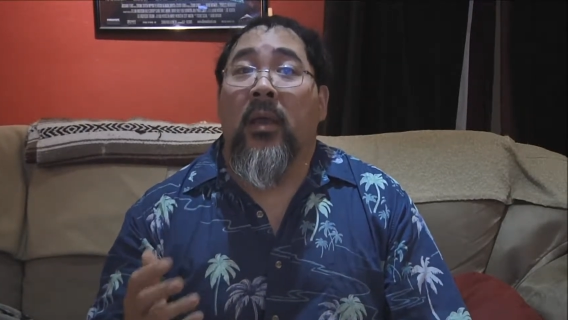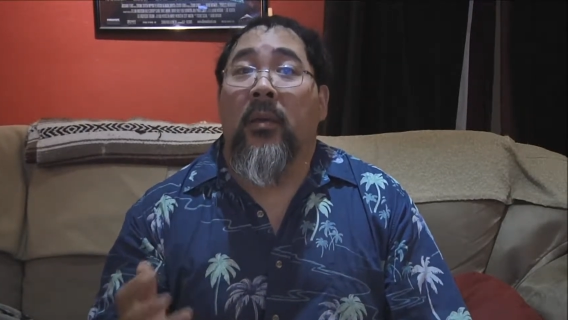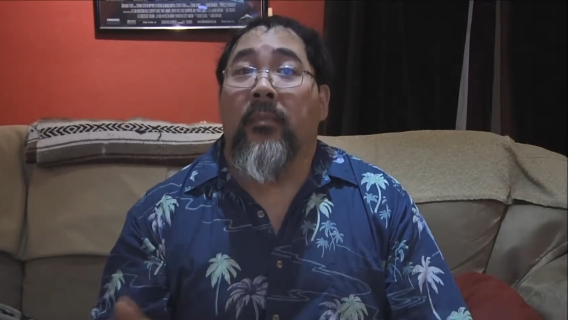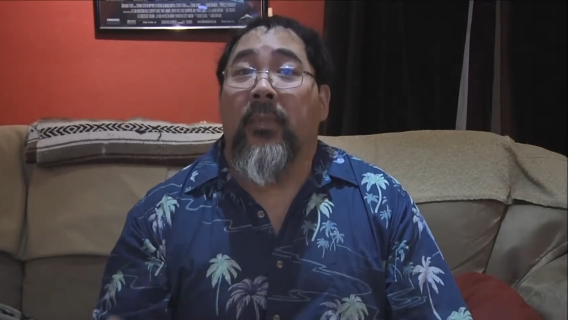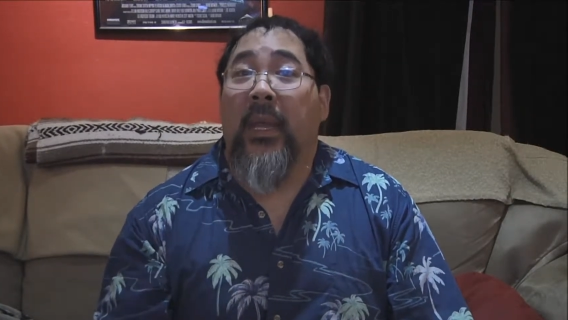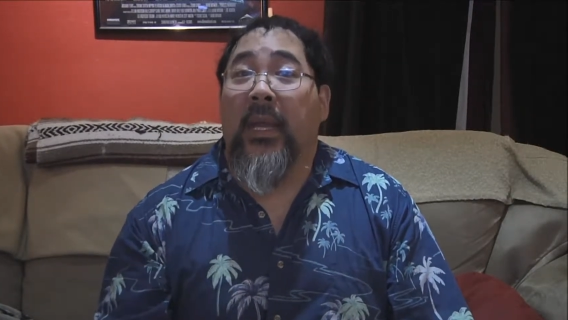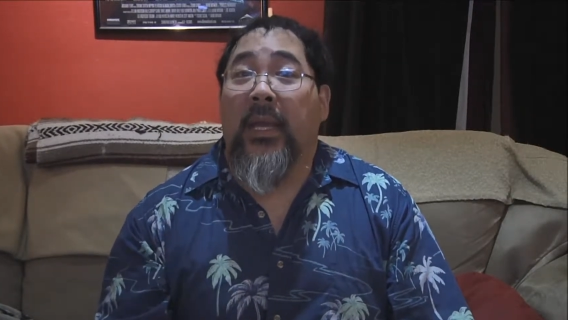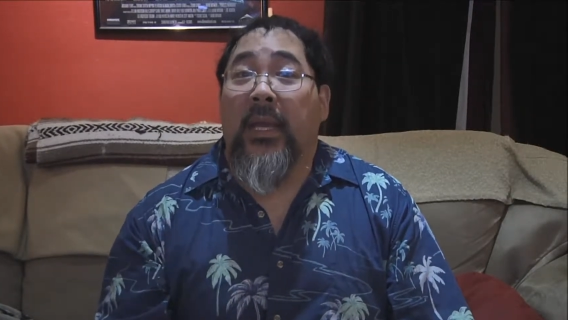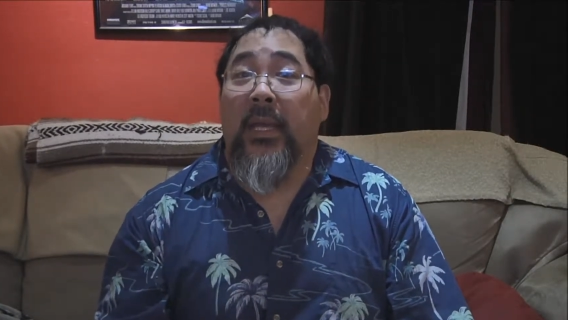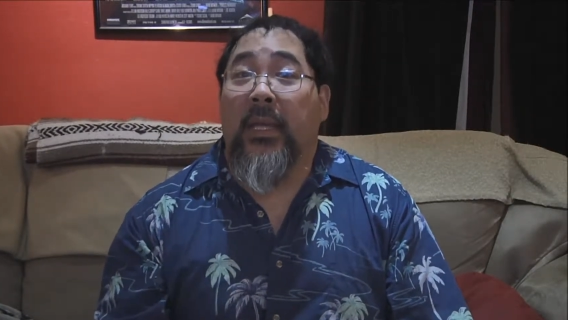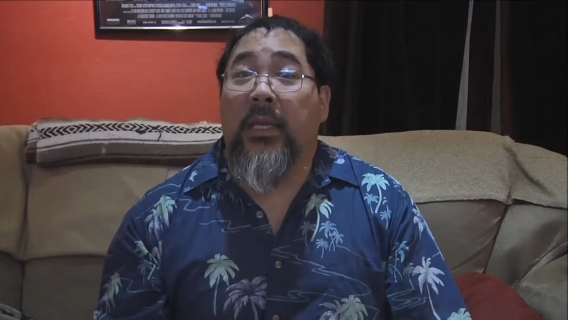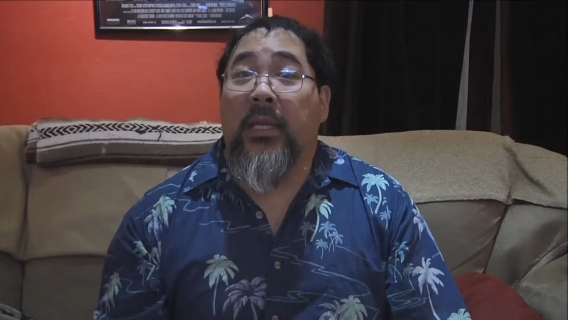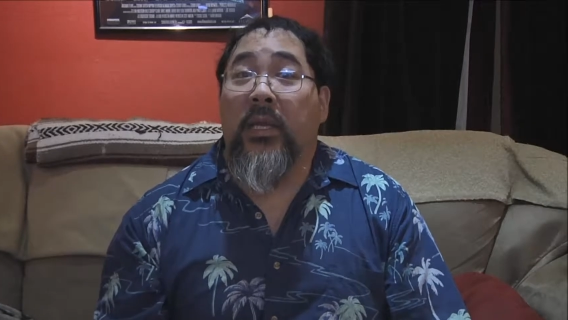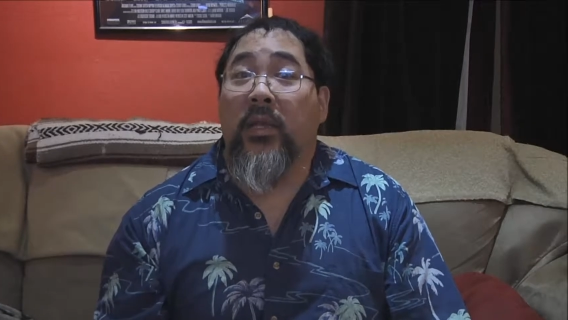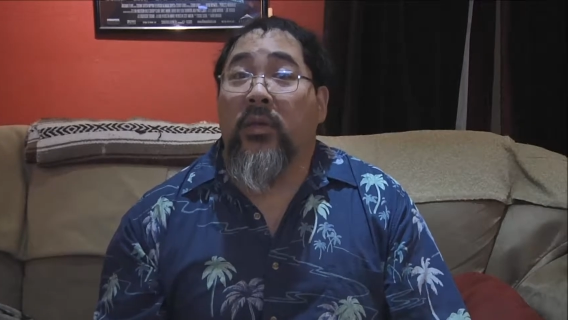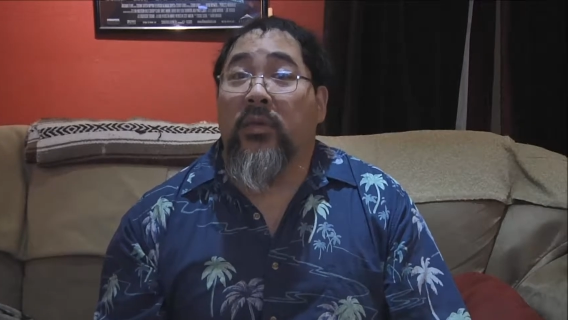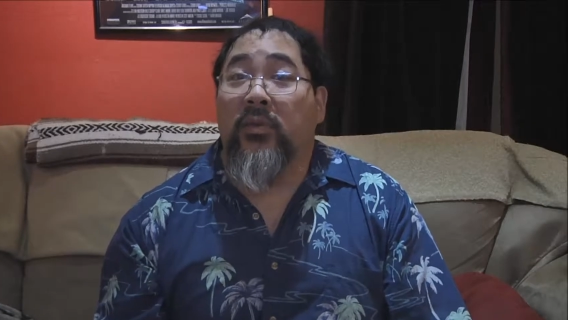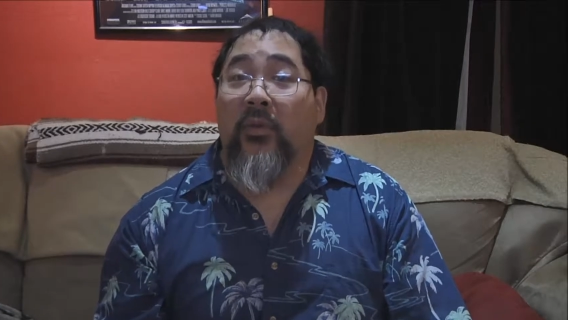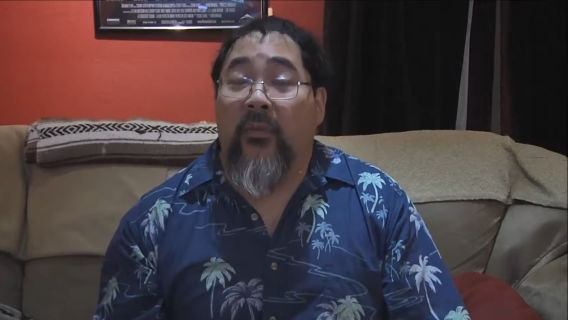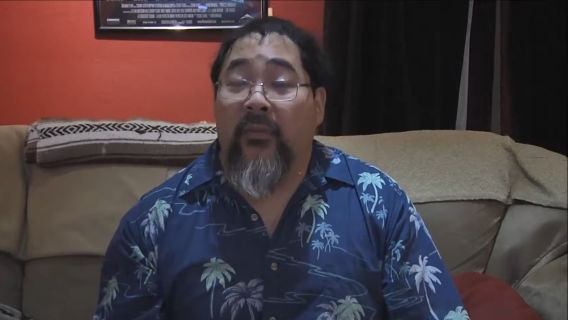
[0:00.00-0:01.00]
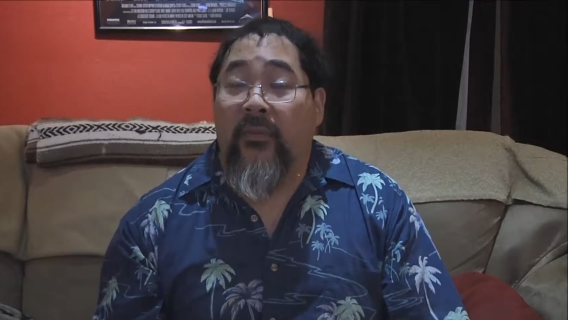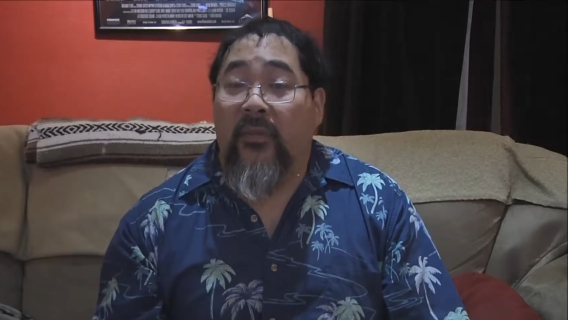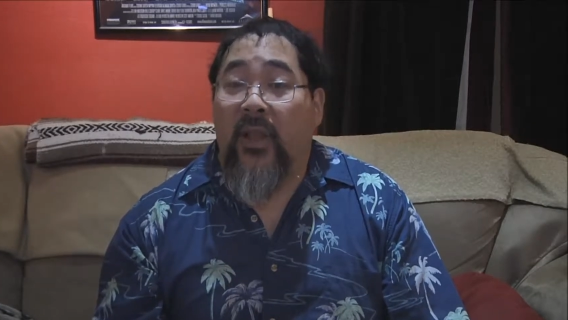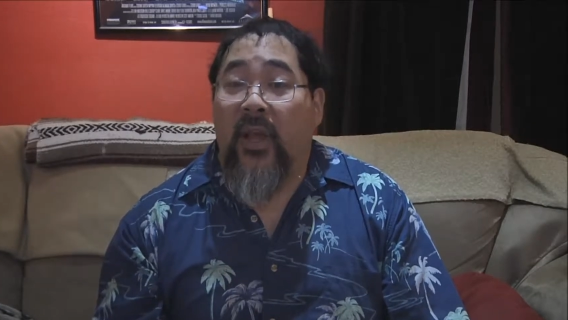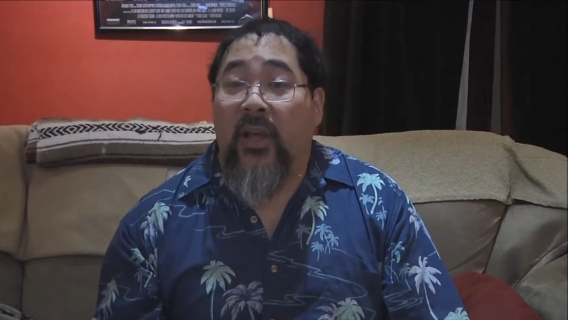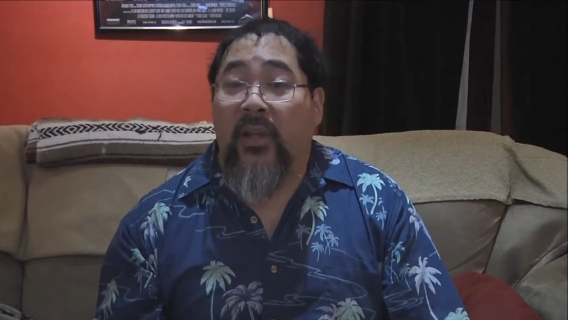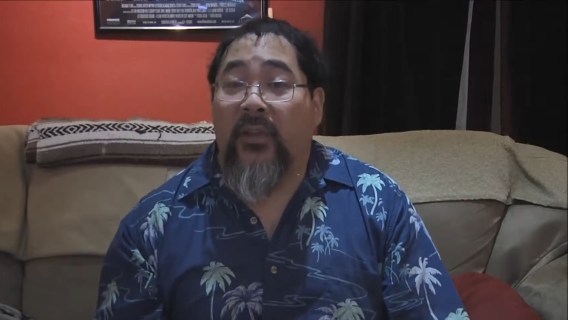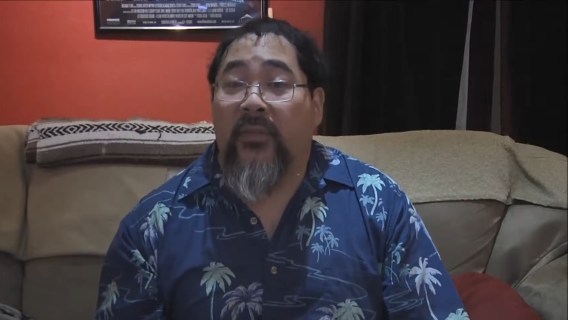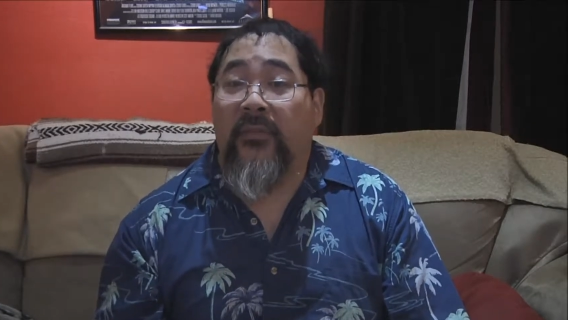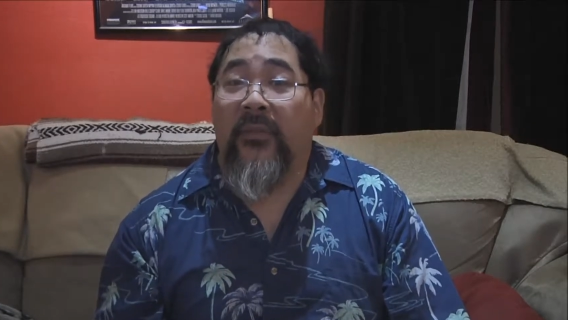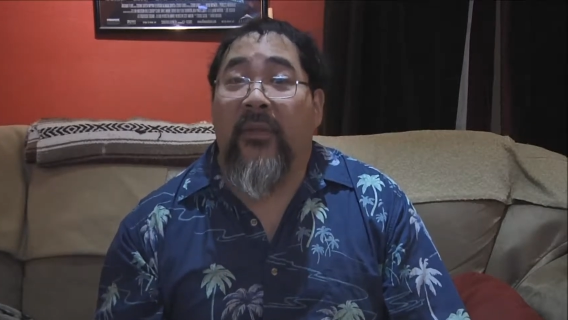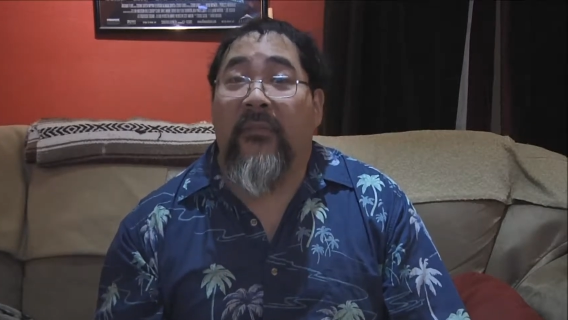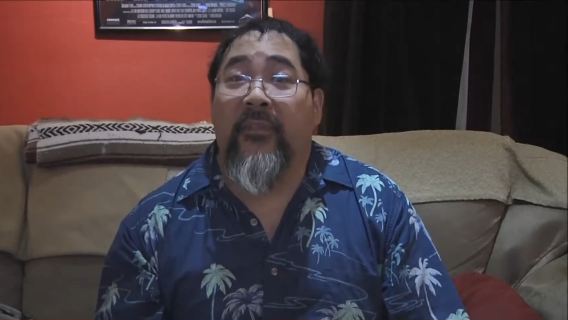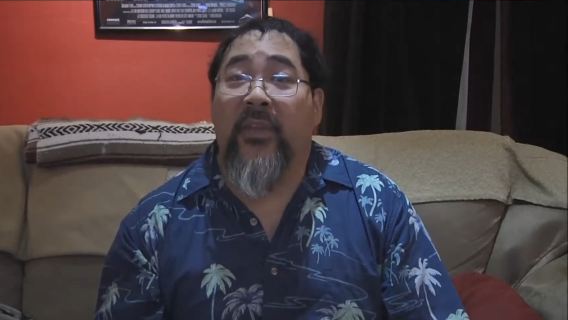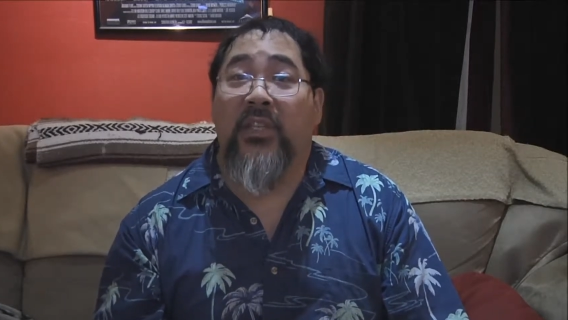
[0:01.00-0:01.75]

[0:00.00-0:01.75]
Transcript: many adhere to a philosophy of